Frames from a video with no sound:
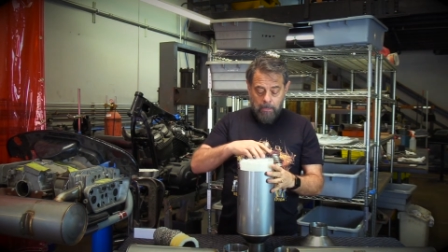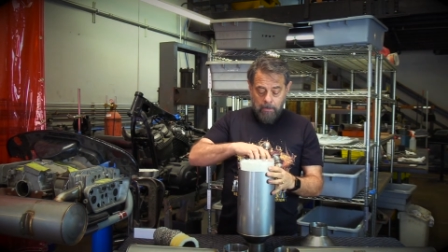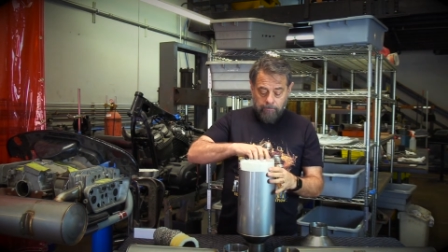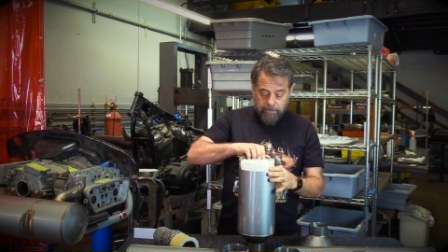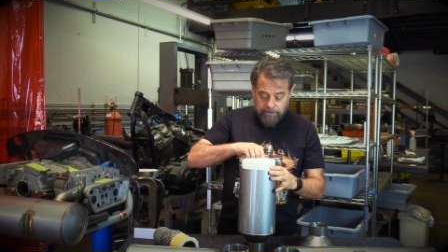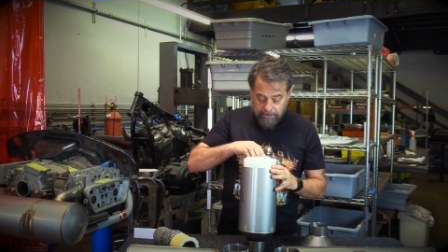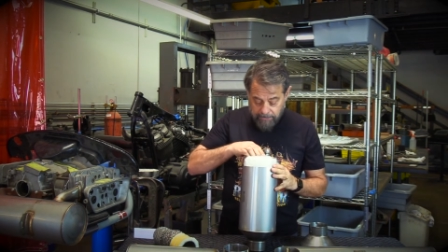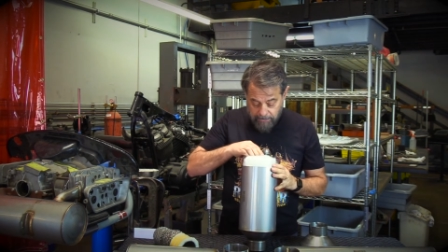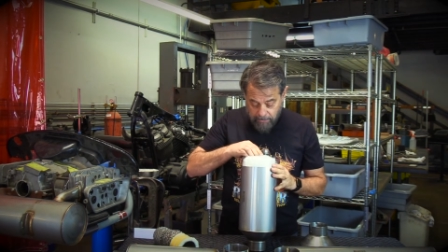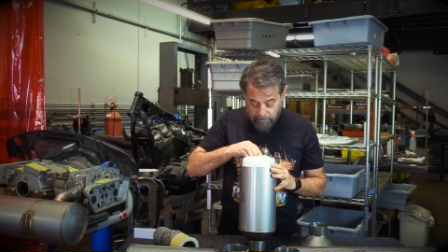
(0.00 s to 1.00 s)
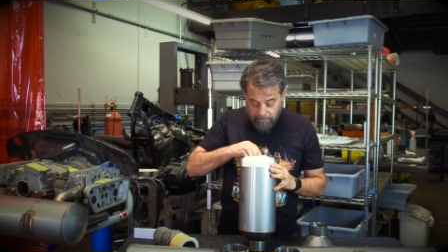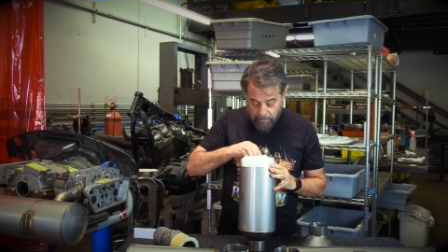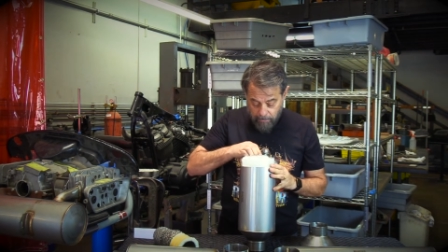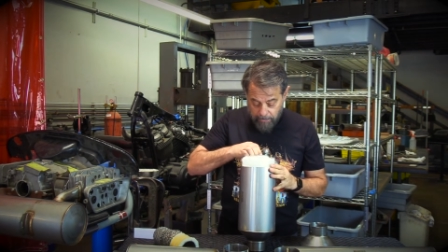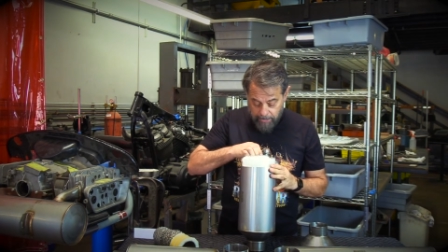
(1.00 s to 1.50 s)
of the system
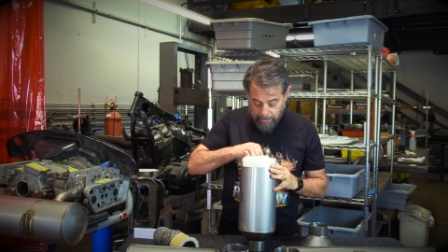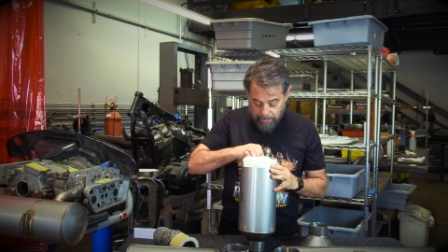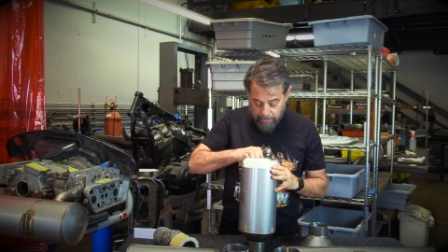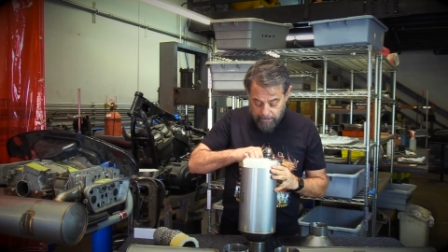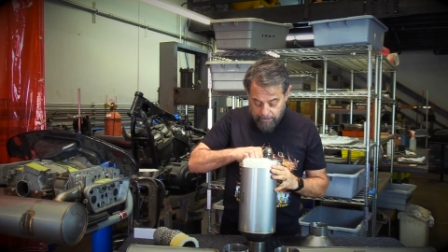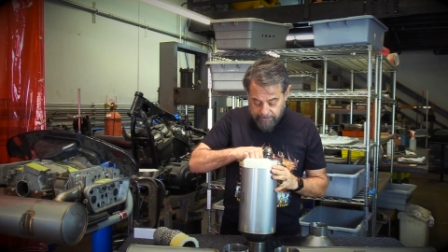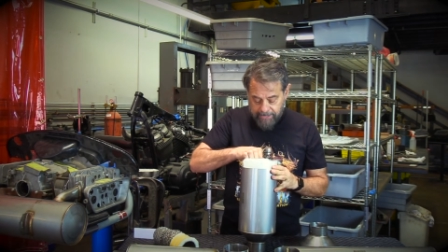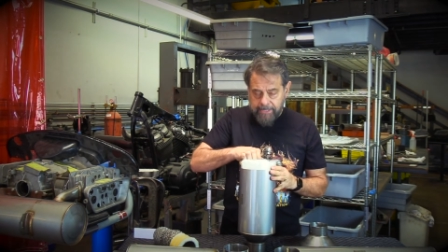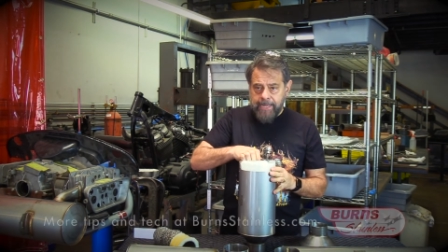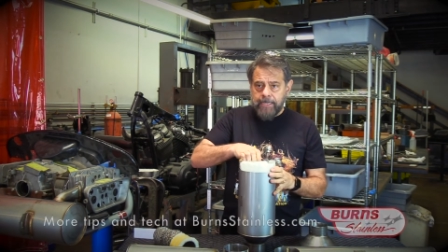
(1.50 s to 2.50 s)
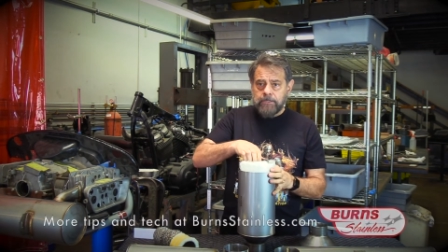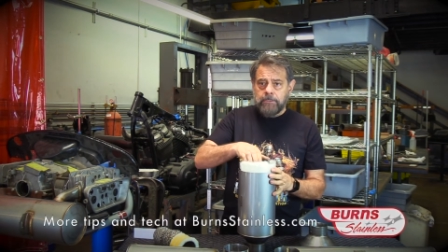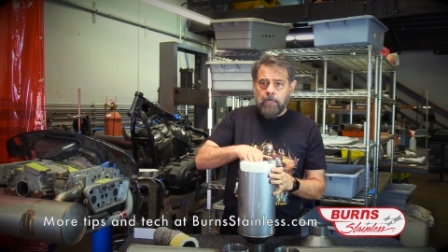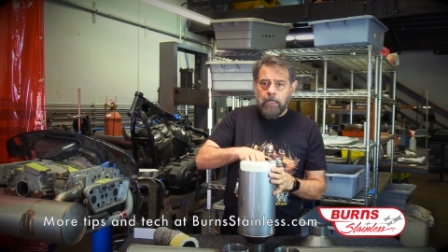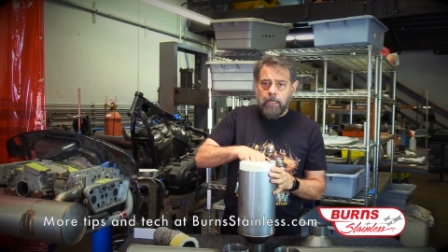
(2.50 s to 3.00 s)
and, or, and is indexed
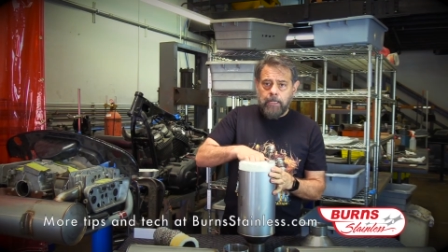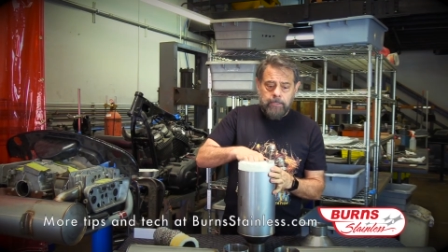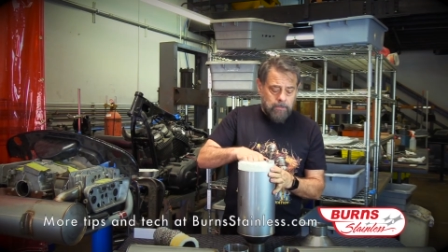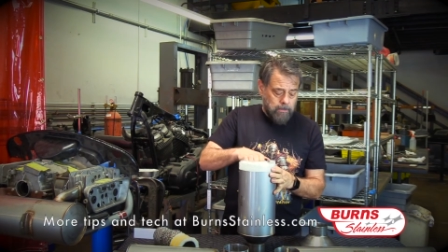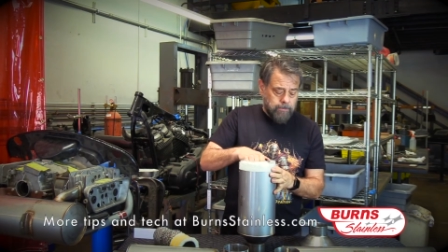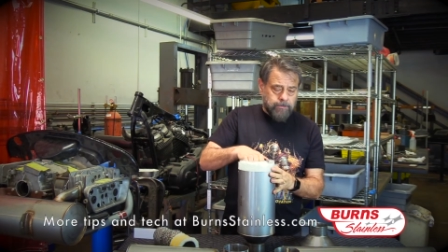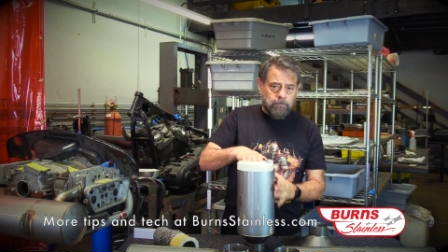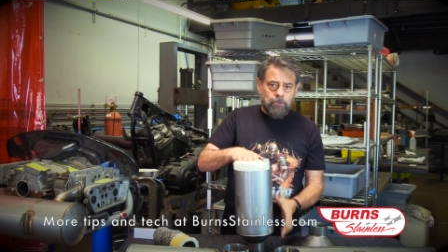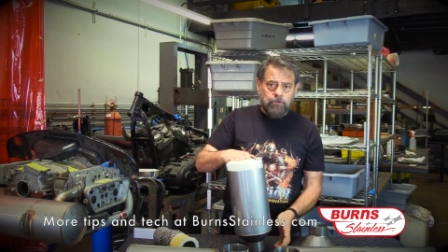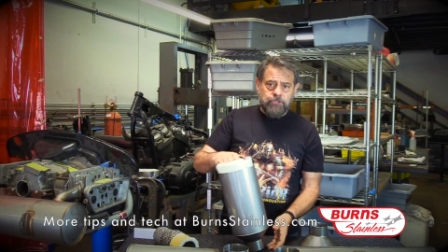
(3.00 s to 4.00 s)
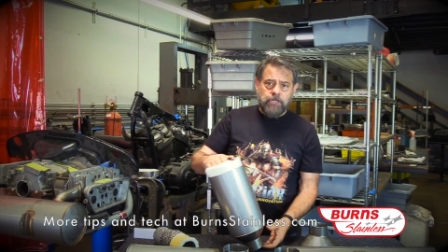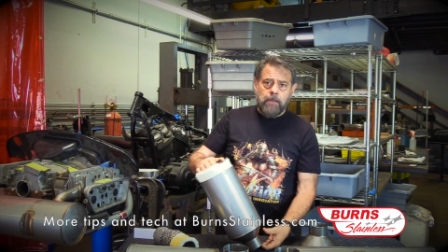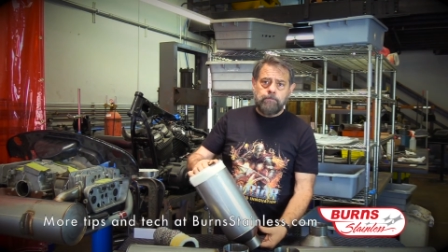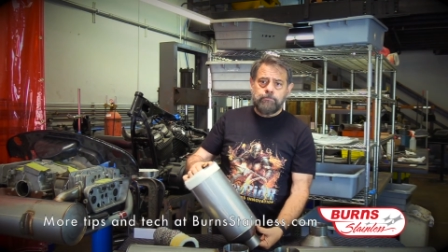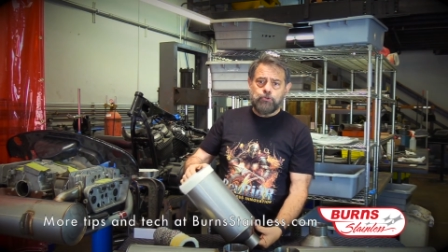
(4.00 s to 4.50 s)
on some little
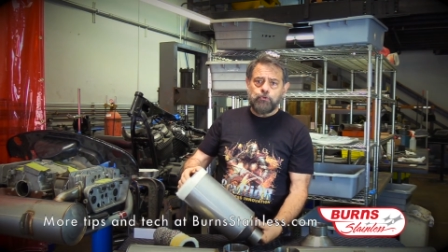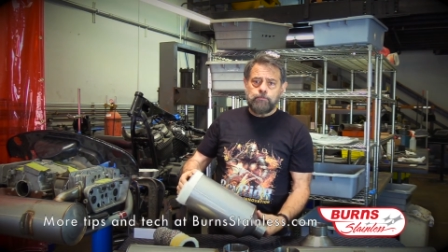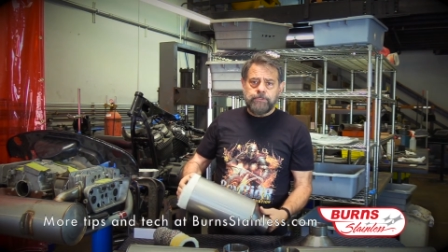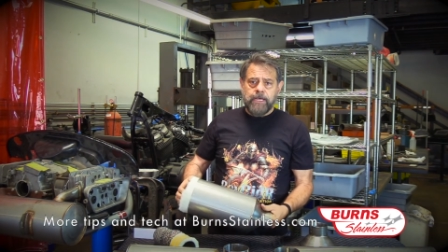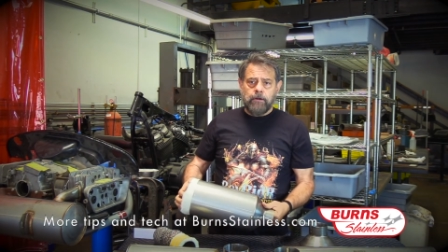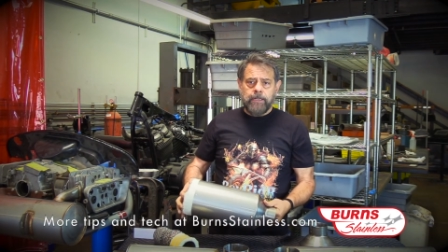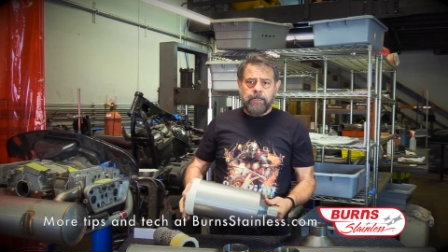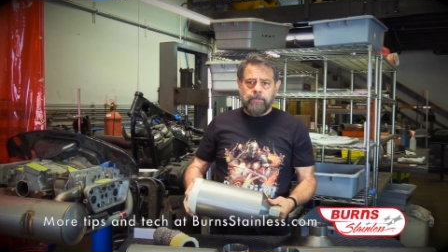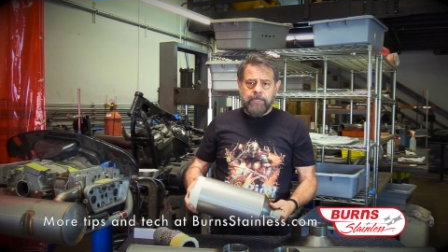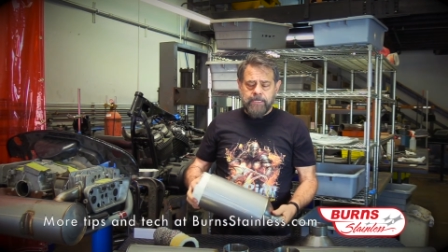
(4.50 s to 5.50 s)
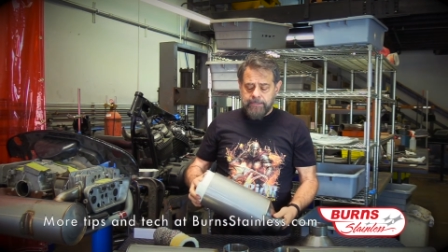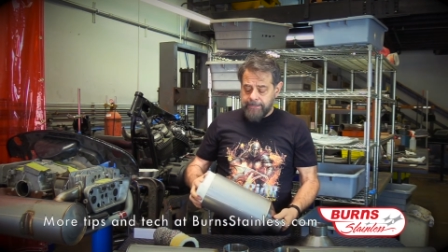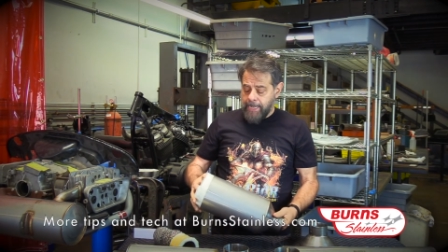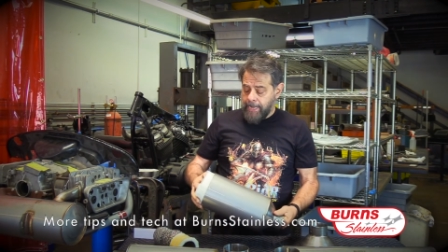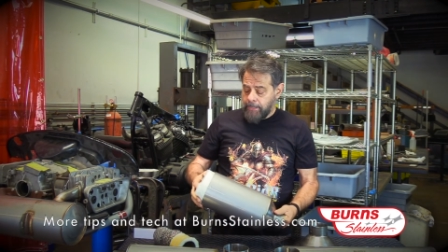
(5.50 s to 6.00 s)
stub tubes that are in on the
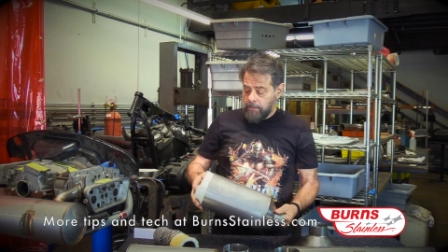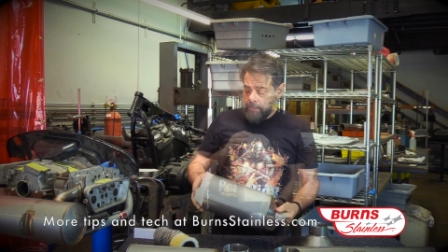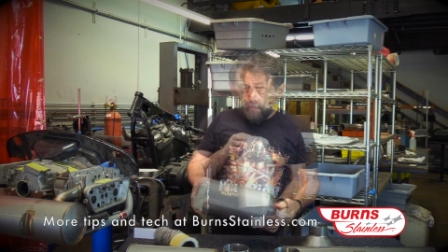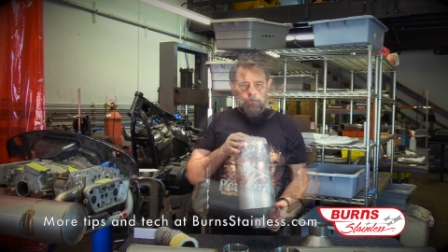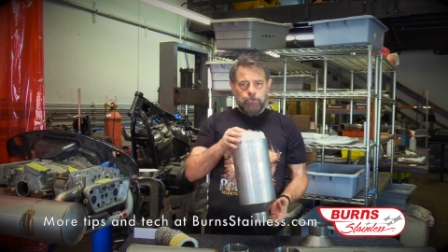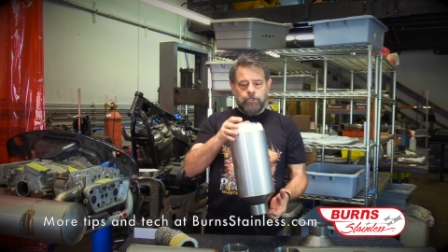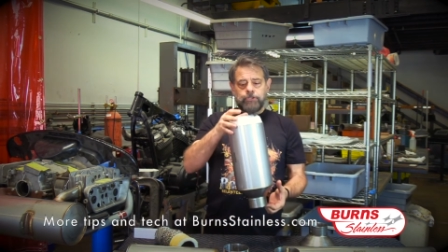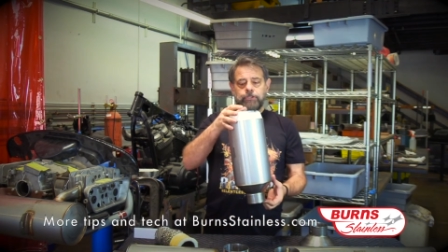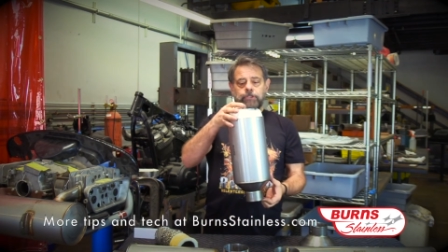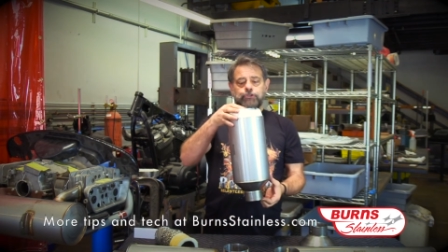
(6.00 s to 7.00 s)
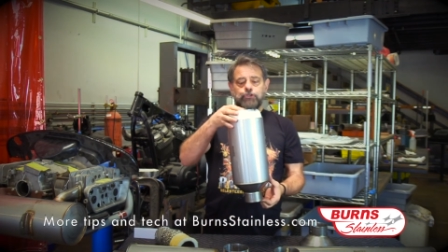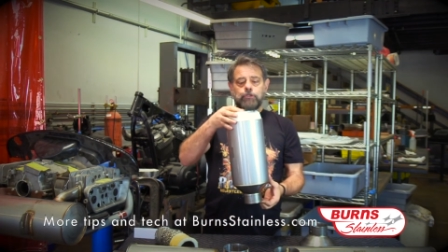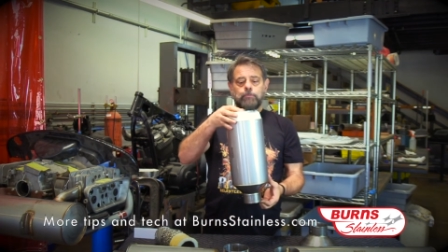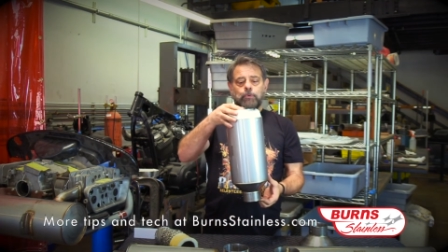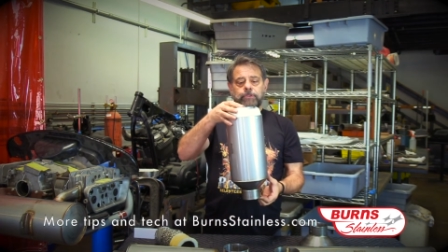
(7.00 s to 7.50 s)
inside. So the, the
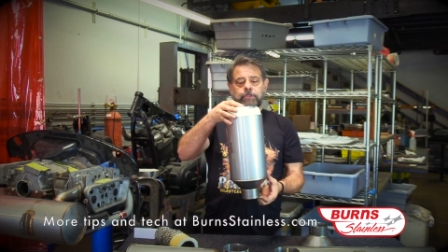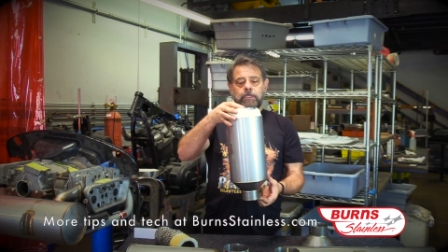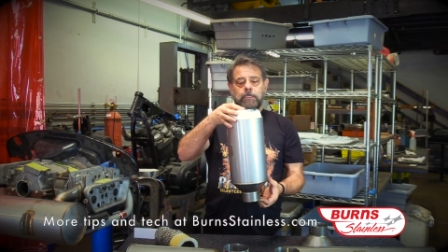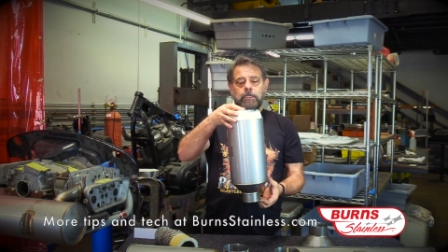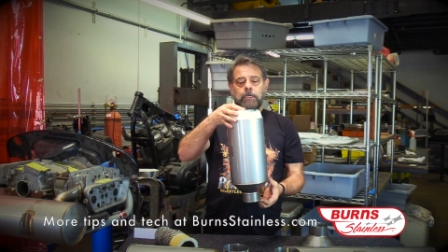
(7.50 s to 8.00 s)
tube with the